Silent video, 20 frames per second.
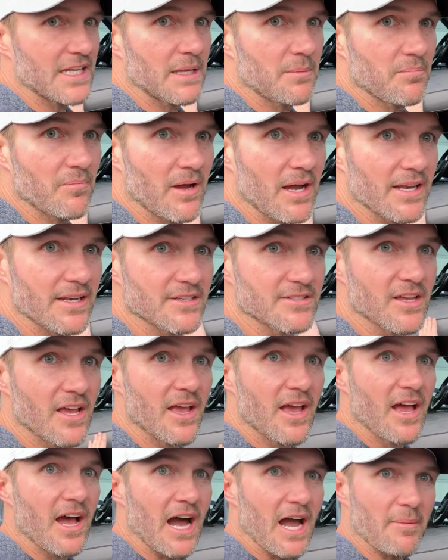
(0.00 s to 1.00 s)
to keep in mind is
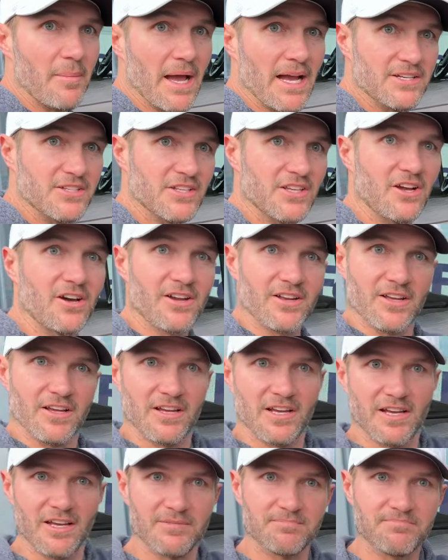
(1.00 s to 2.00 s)
I'm actually on a,
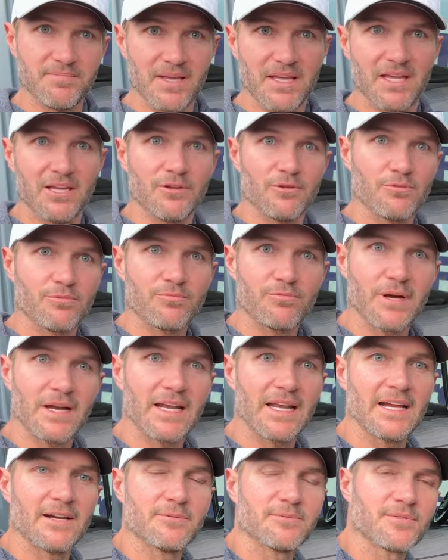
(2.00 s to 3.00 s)
a hill
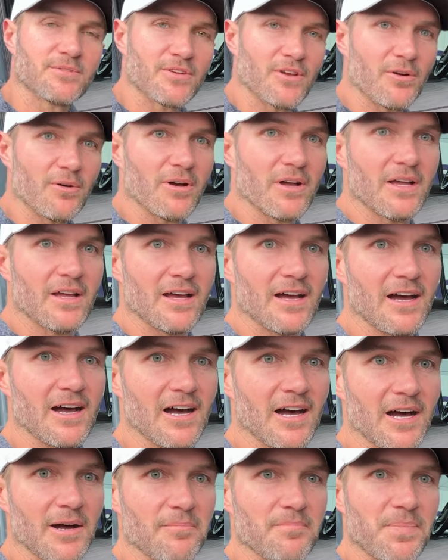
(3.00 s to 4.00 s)
right now. So
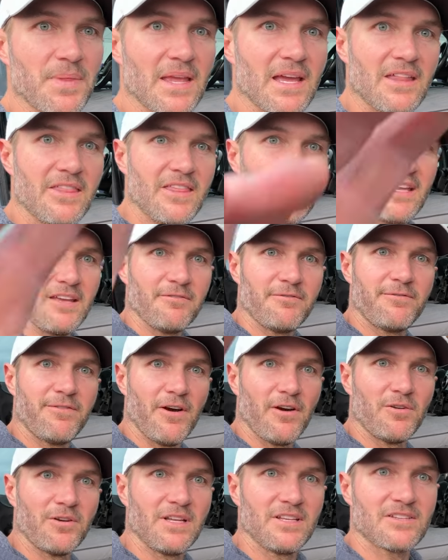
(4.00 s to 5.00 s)
um, the
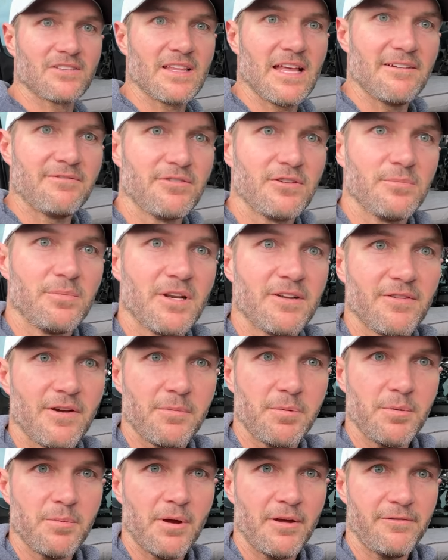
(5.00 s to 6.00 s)
phone is level, but if I
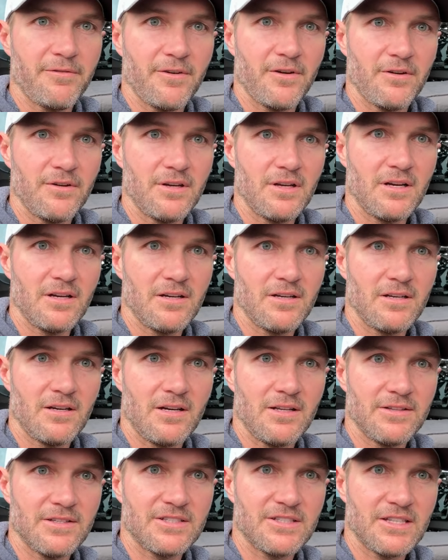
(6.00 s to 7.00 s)
put my phone
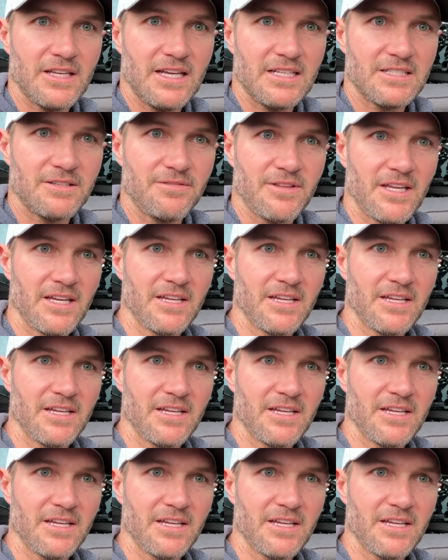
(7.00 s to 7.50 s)
on the slant of the